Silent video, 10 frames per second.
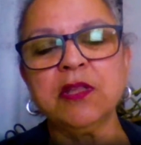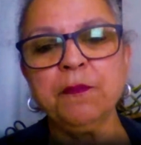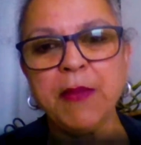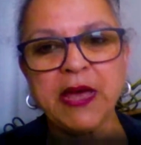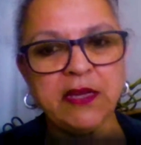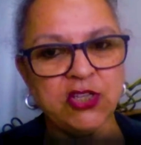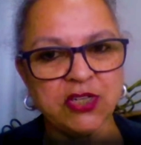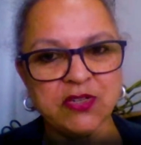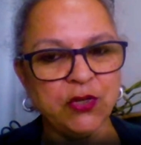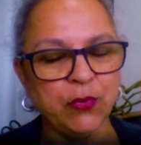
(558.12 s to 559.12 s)
the
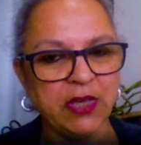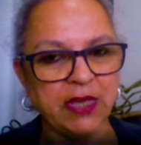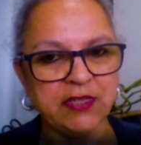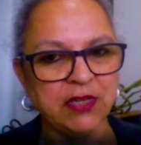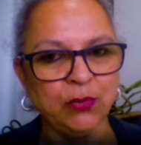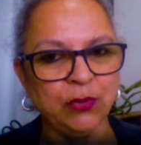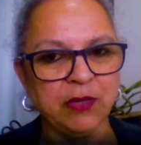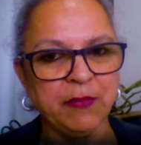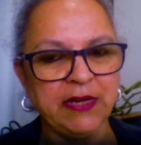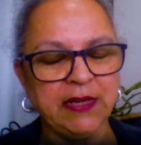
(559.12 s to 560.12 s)
managers who are getting all the
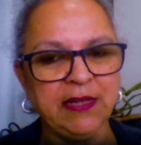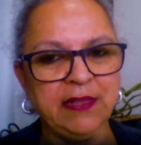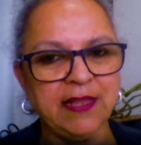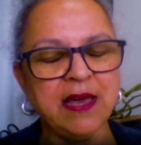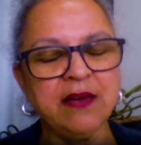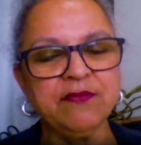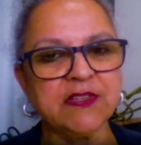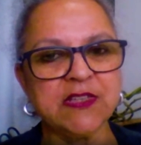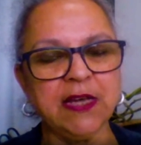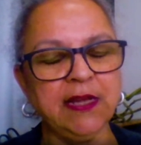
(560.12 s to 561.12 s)
money. They have a
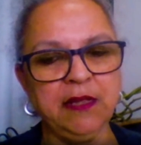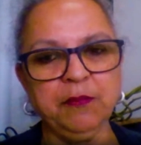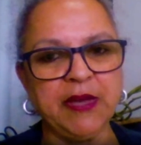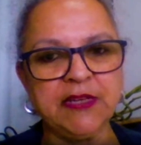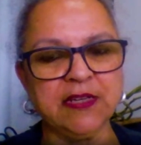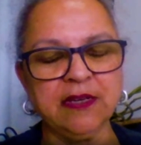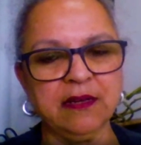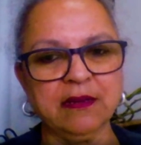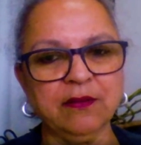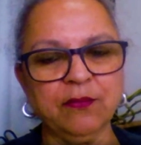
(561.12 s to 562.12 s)
slightly
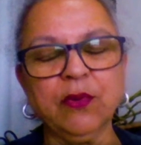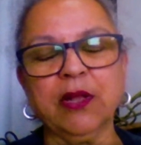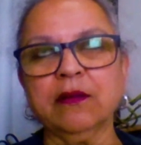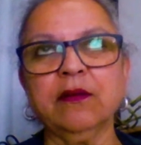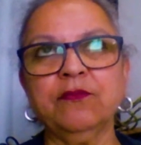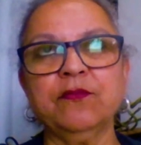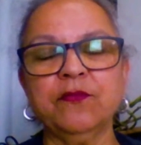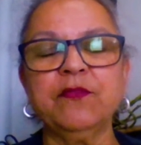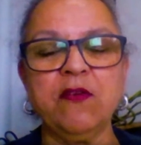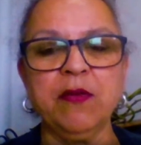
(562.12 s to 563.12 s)
better, well, a
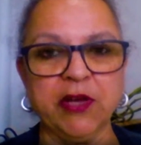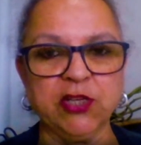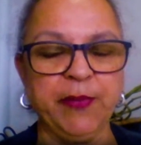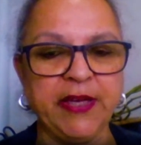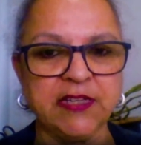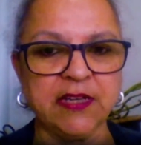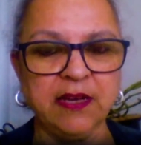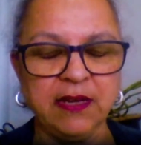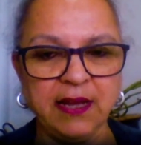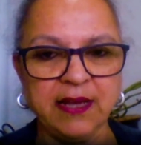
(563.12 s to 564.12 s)
very much
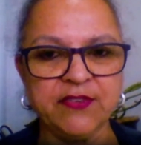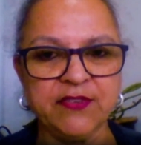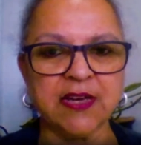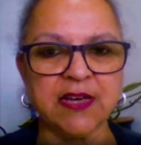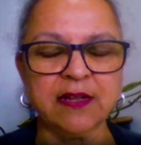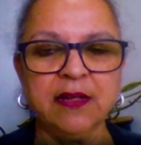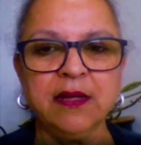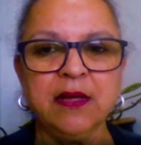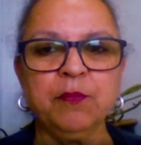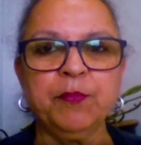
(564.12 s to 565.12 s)
better lifestyle.
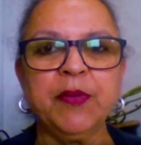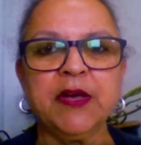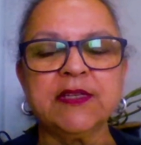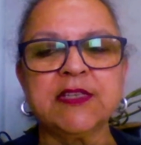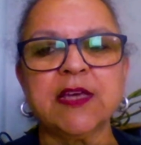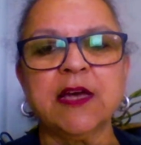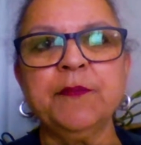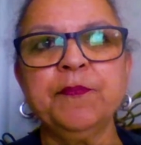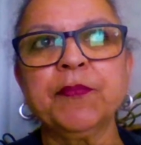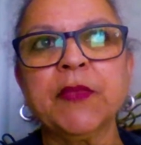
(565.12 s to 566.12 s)
But
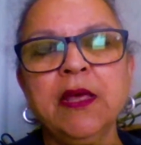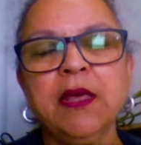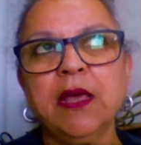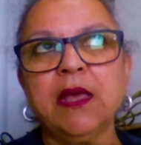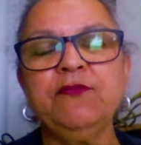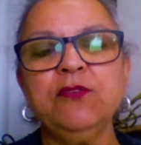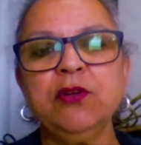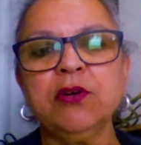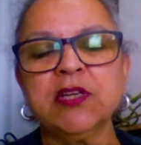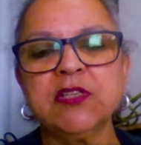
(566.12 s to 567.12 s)
if you
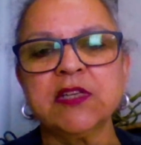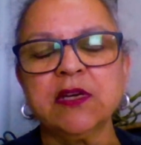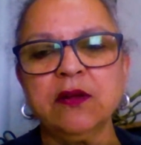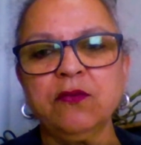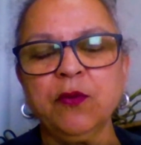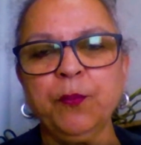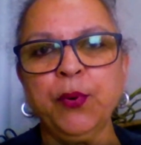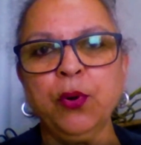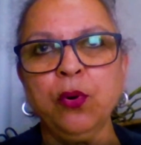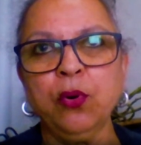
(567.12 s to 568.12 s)
look at a
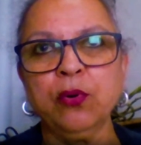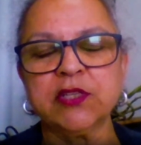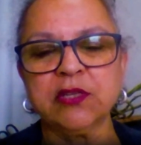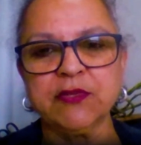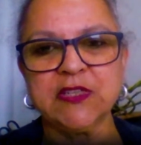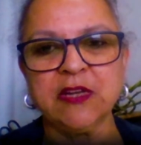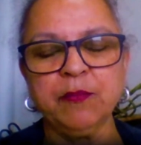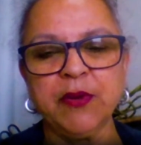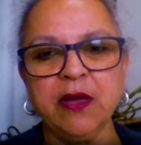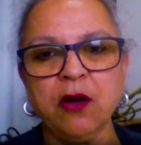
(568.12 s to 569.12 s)
report that was
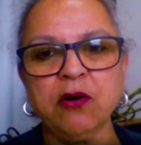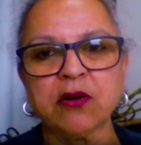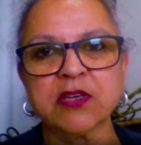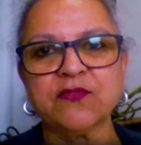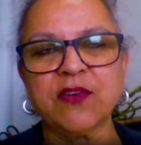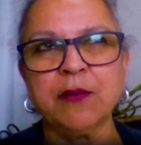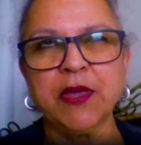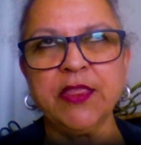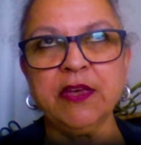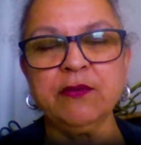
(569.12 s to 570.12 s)
done by Oxfam,
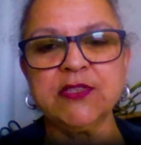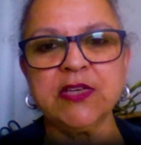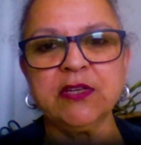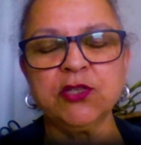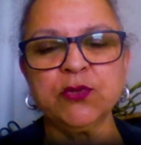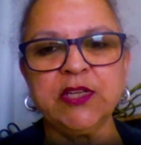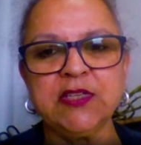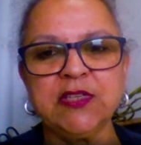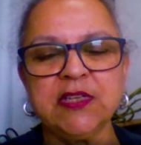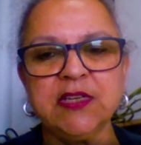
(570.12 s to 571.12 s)
I think it was in
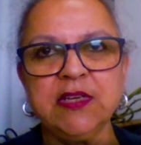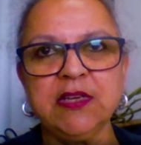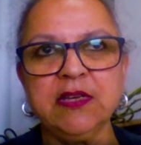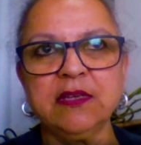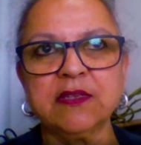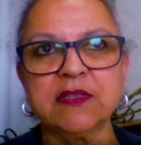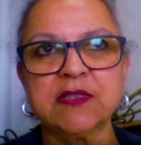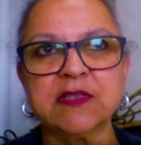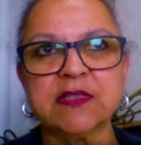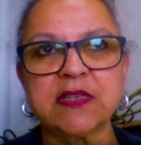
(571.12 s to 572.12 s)

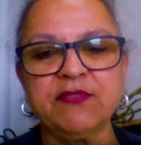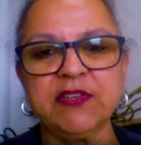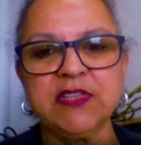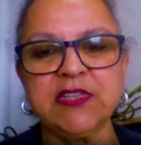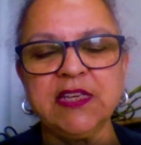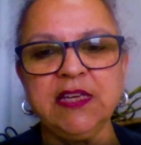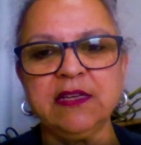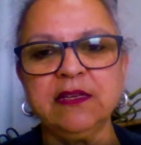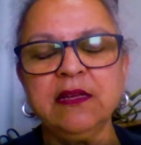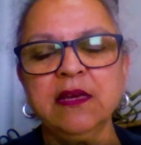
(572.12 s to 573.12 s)
2017,